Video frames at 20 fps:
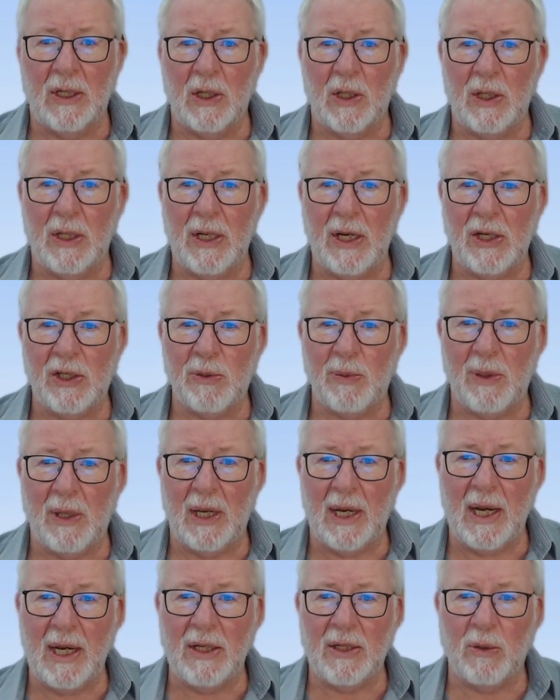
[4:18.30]
needs to be
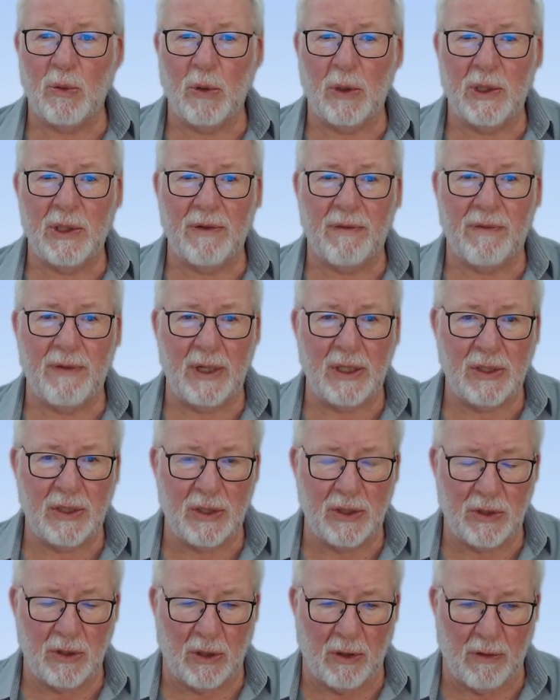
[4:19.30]
led and what
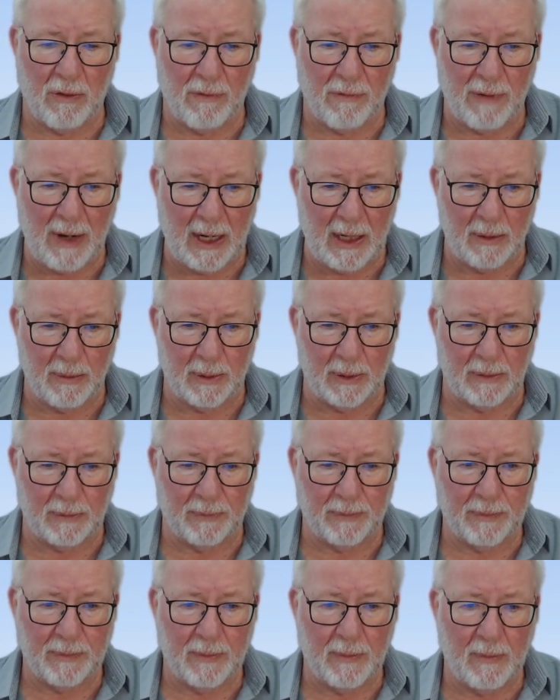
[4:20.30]
defenses are available.
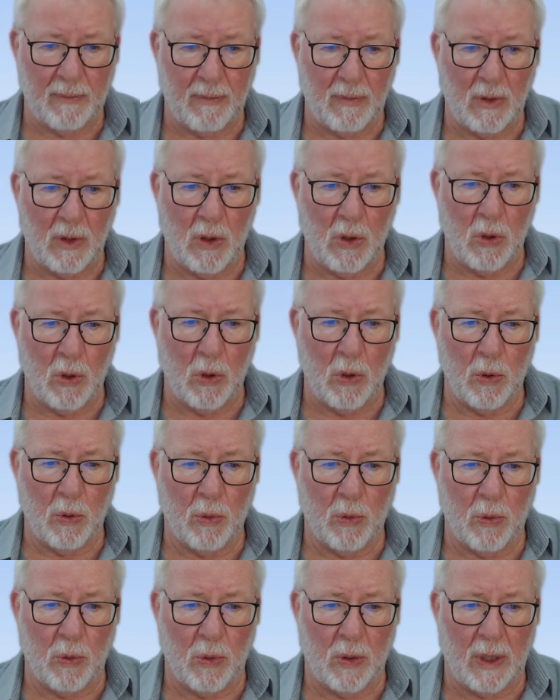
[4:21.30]

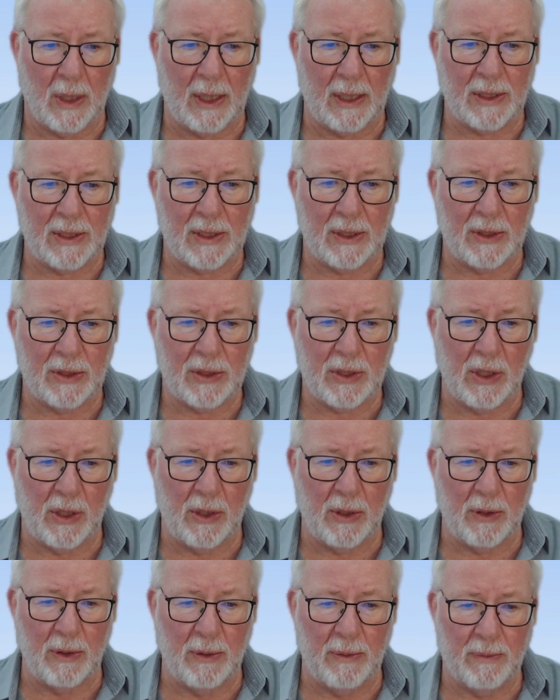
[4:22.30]
Right, so